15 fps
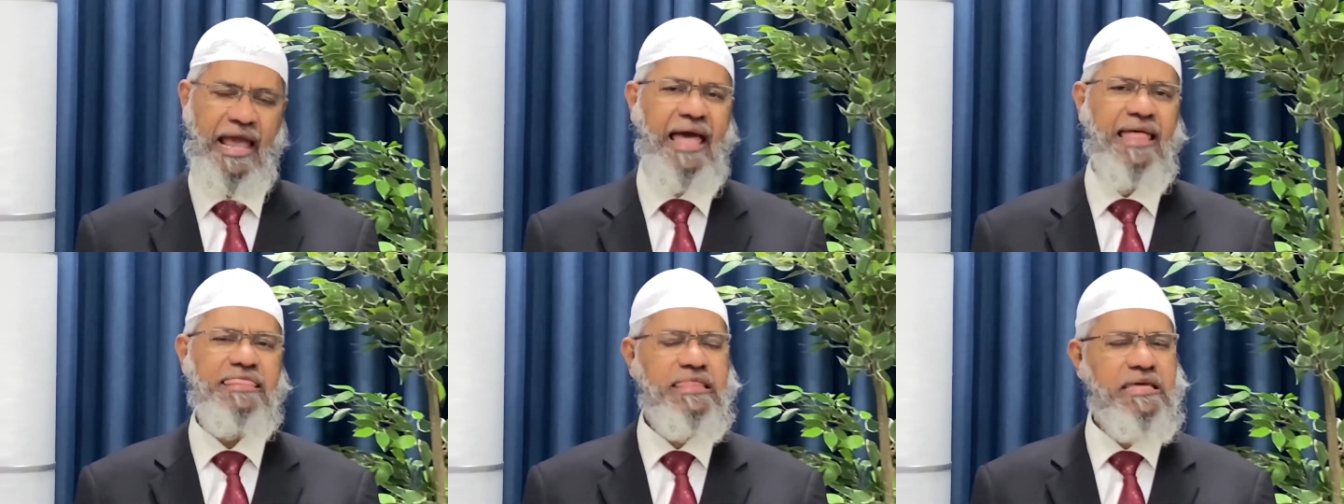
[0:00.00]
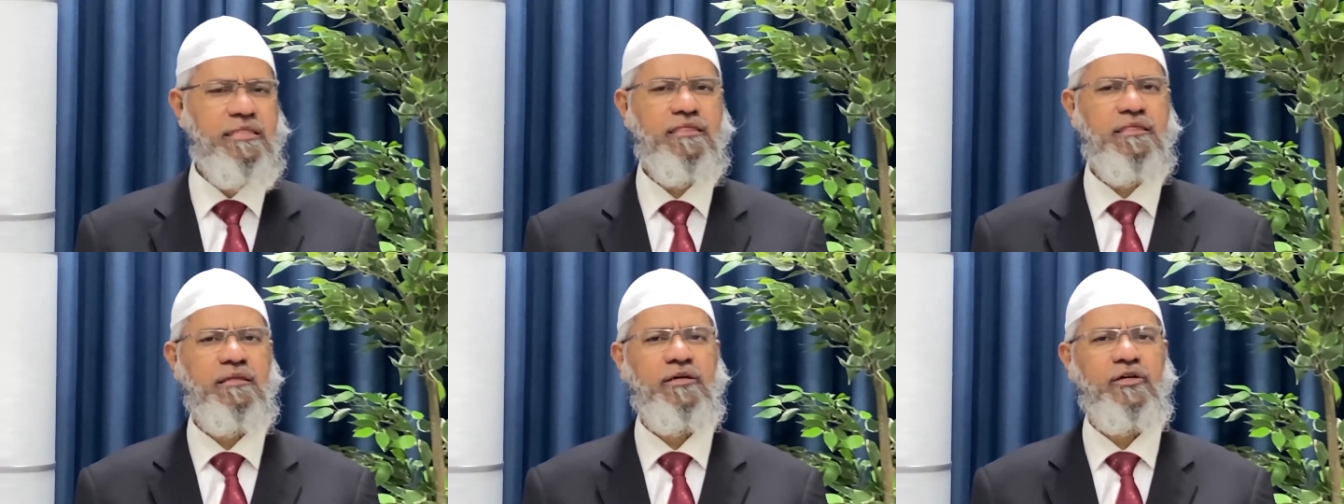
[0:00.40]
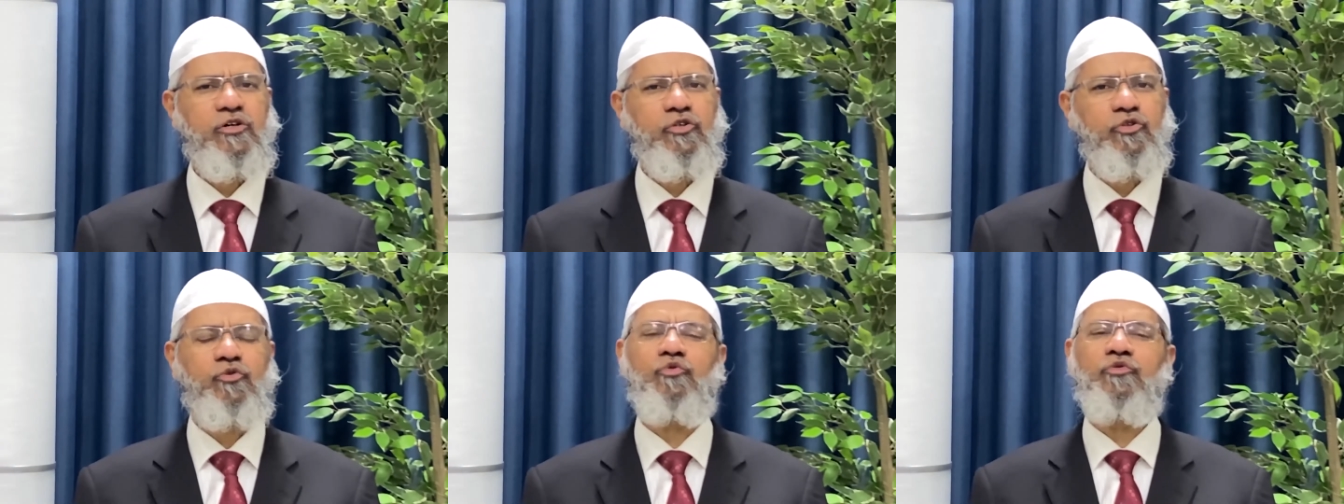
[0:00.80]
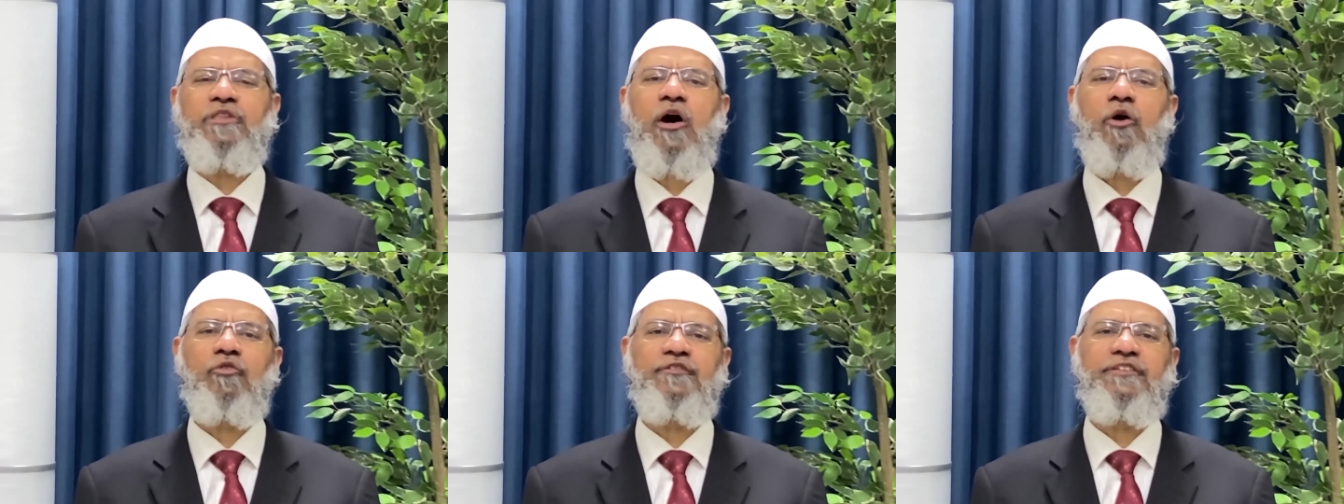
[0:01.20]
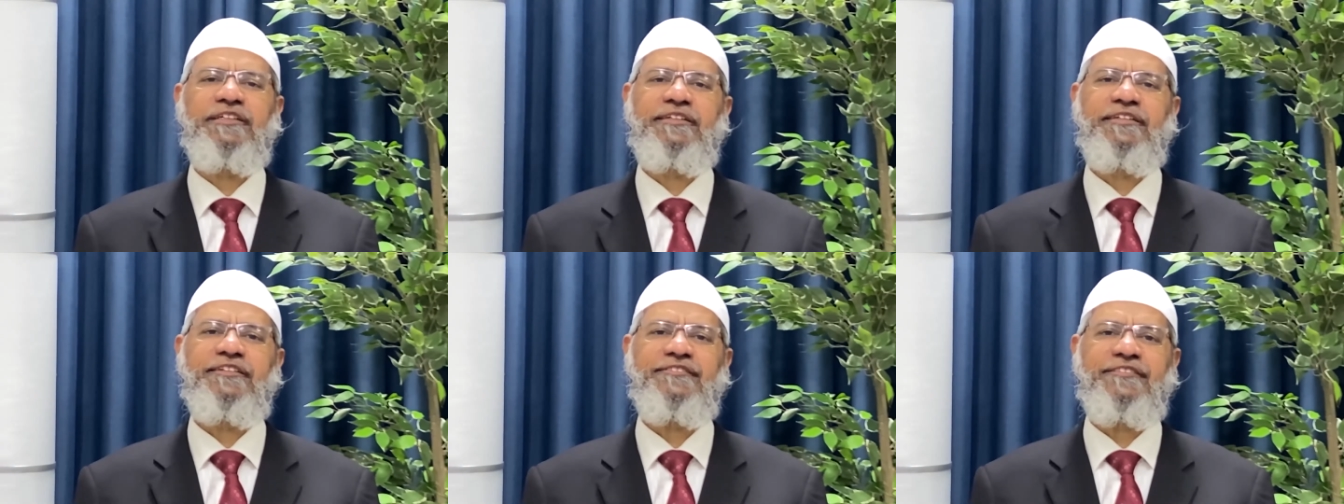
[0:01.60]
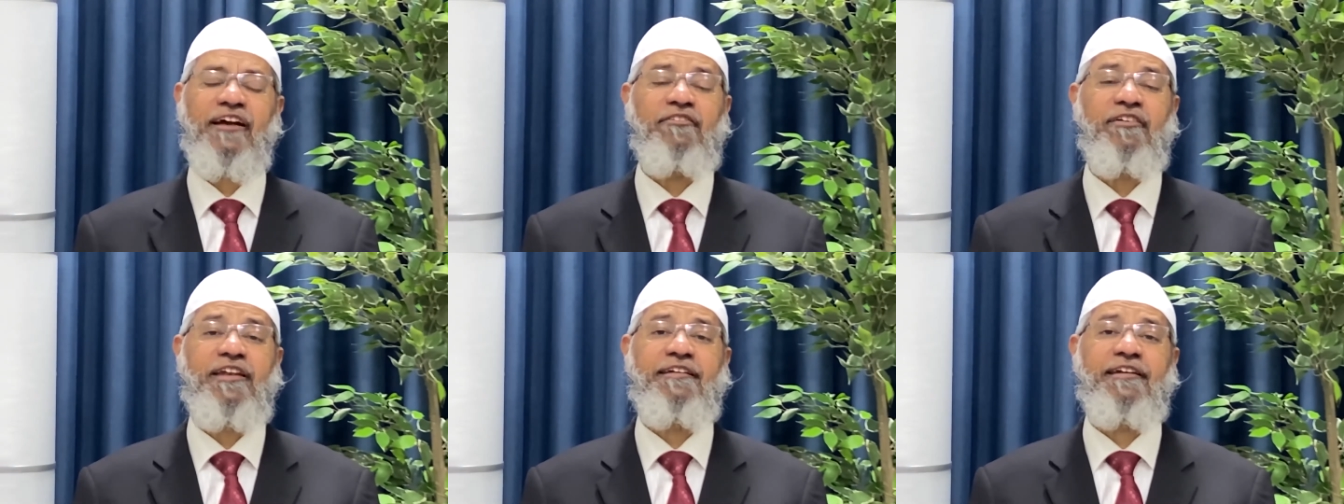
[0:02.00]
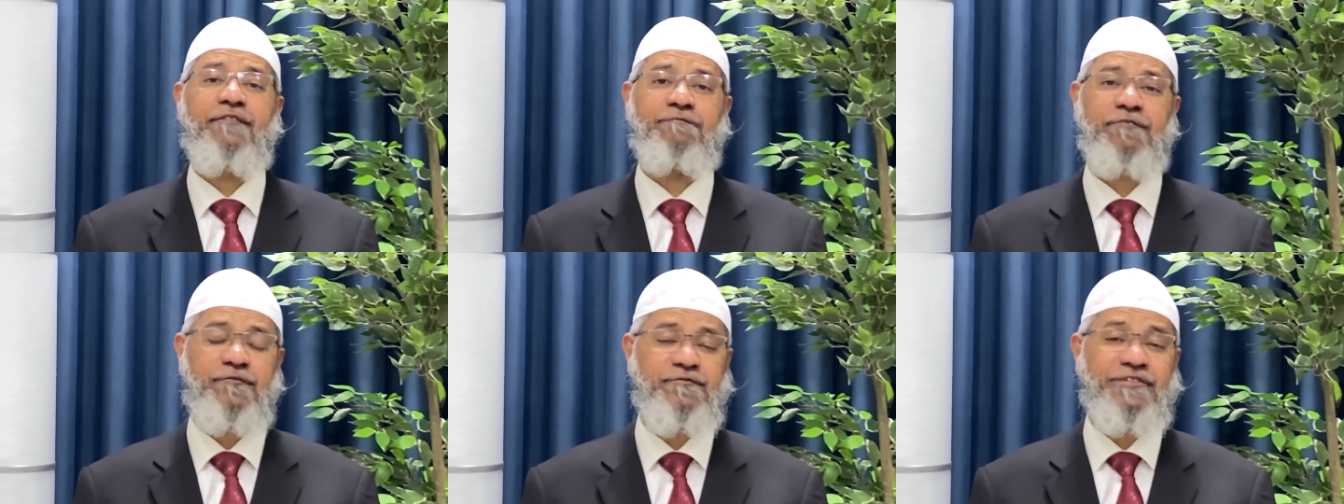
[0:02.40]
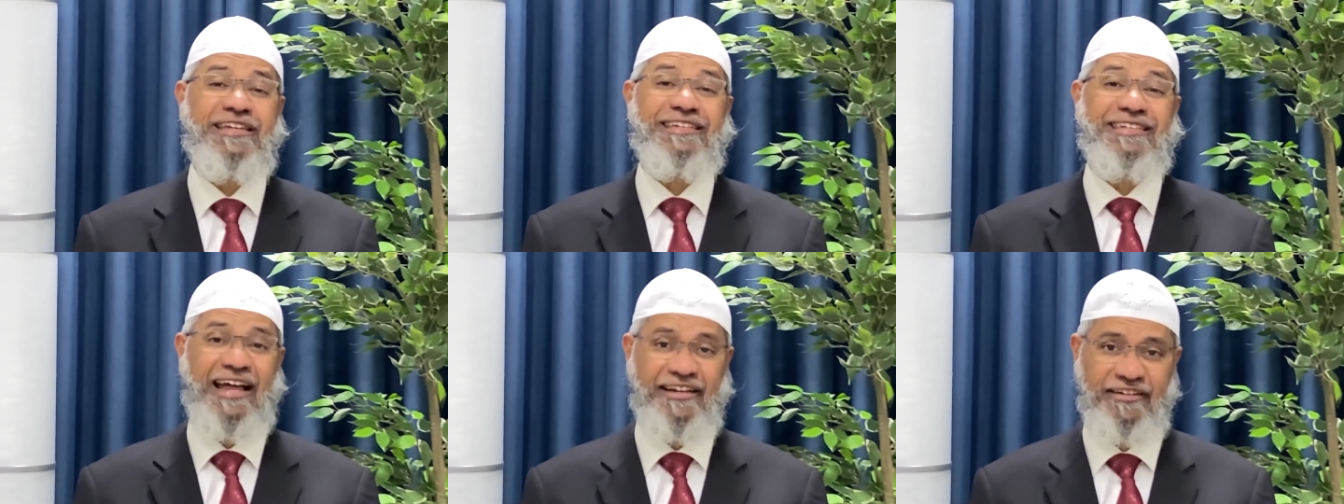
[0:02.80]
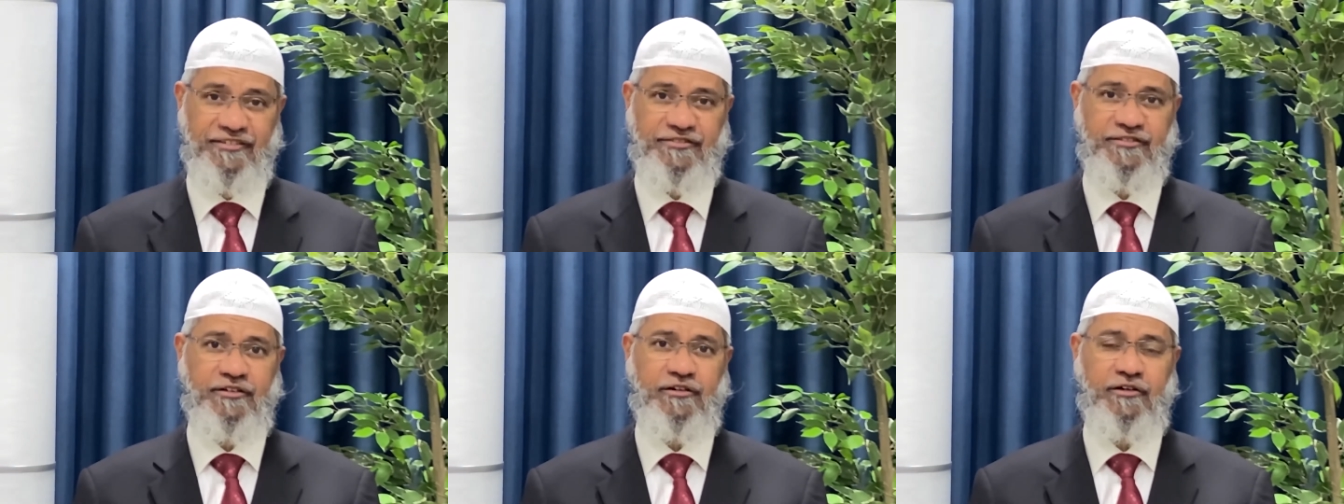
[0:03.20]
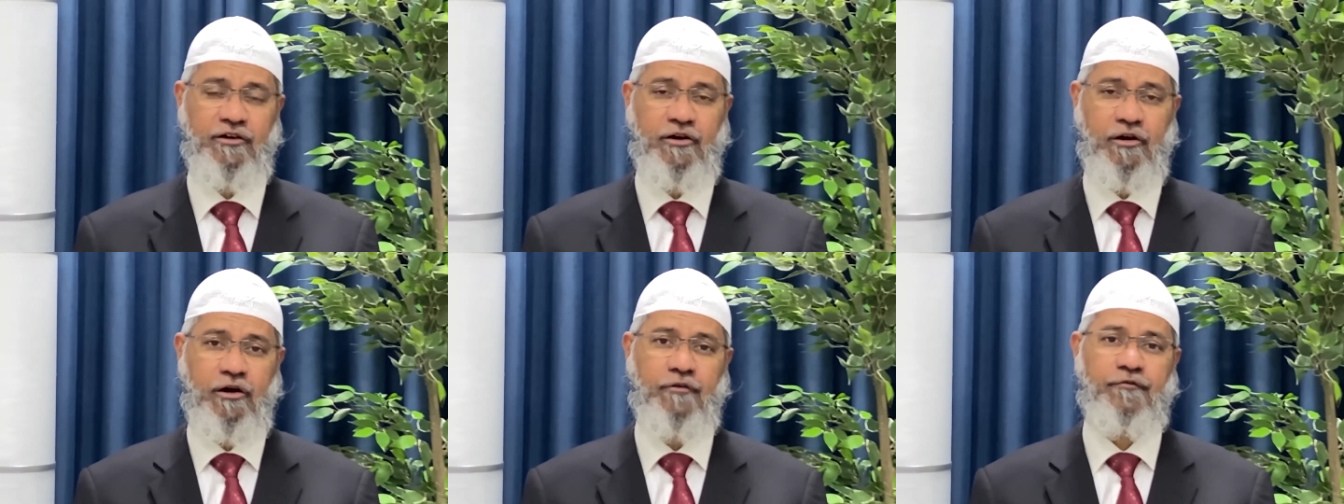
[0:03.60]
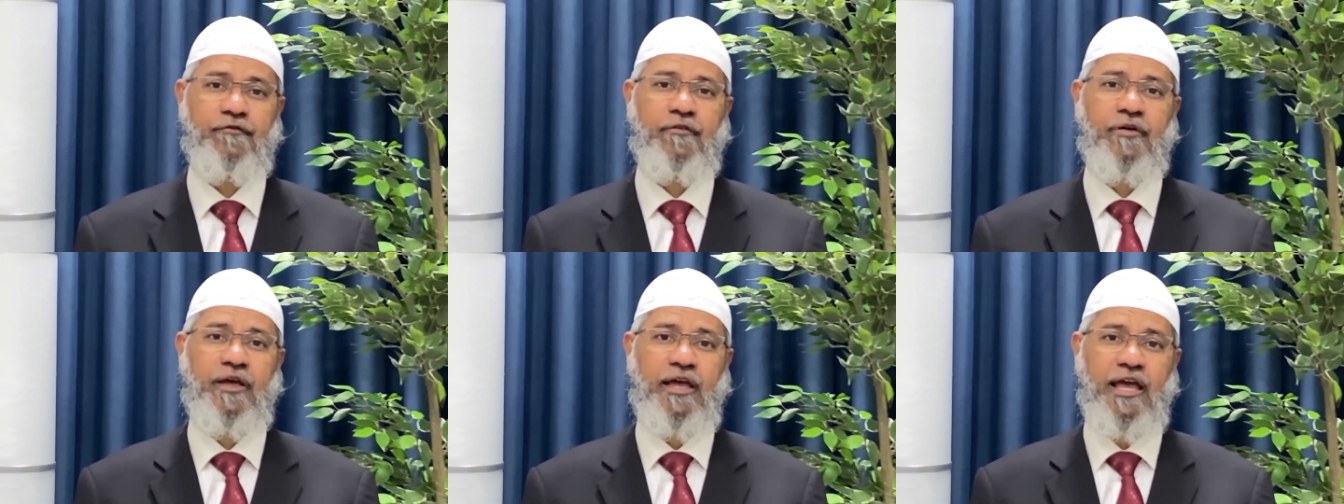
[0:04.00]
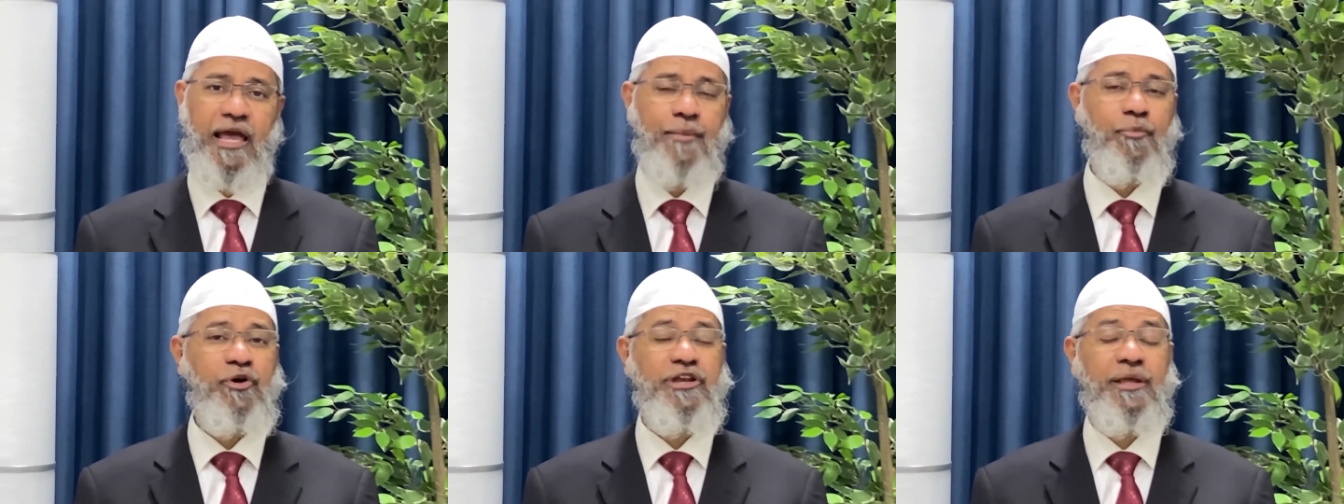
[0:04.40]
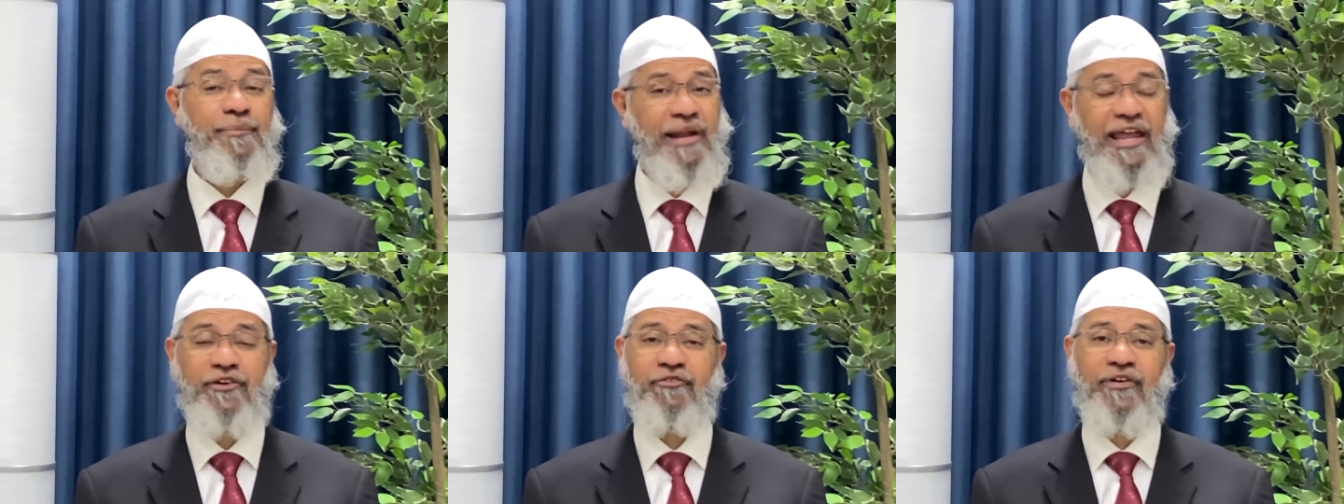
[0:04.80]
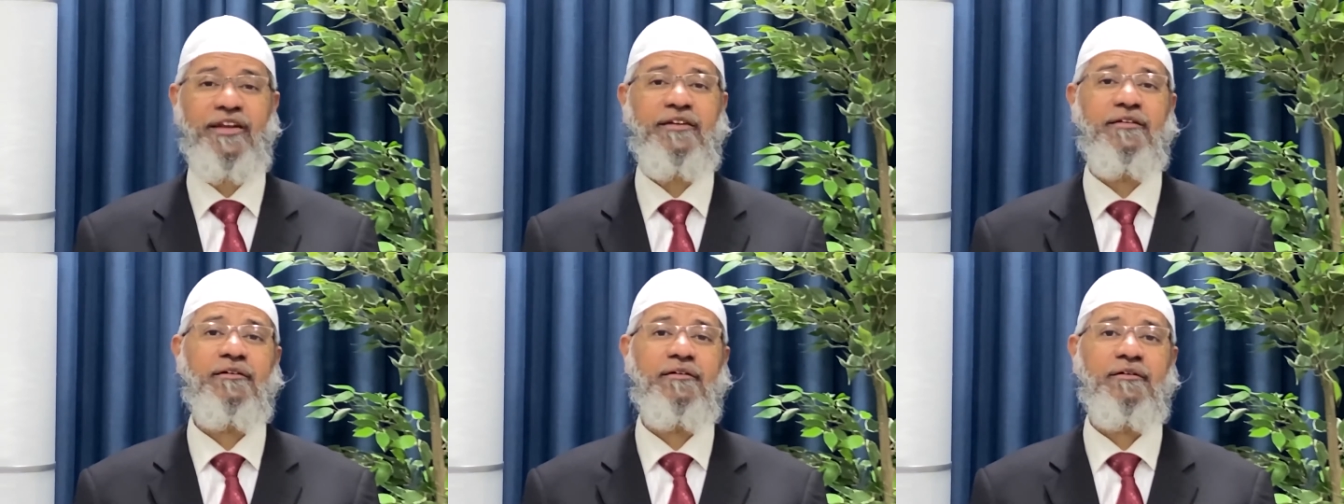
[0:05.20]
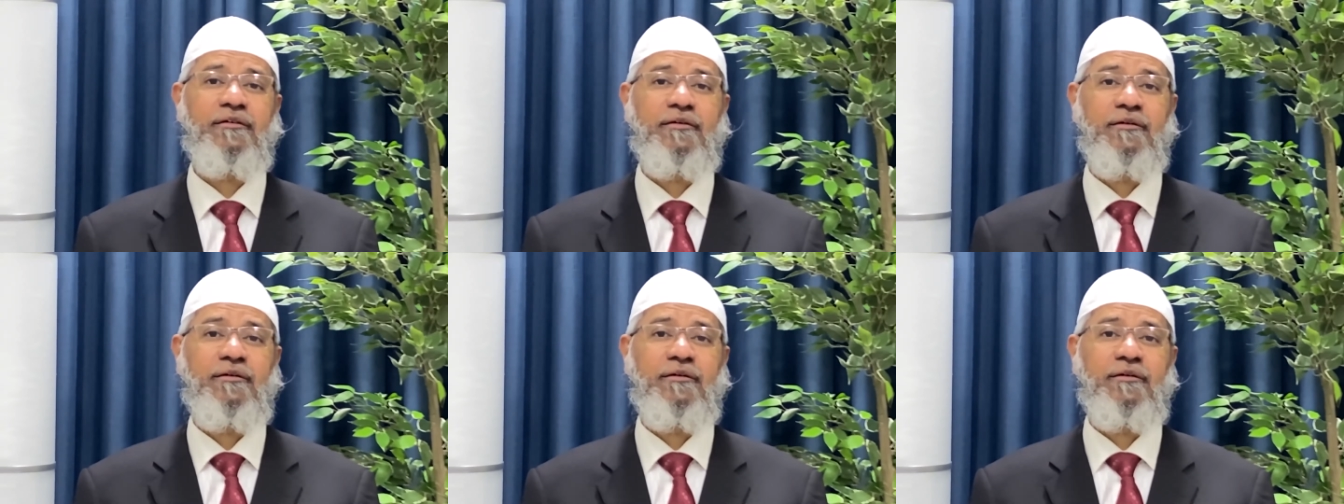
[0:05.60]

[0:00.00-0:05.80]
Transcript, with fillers: And this 2,750 tons of ammonium nitrate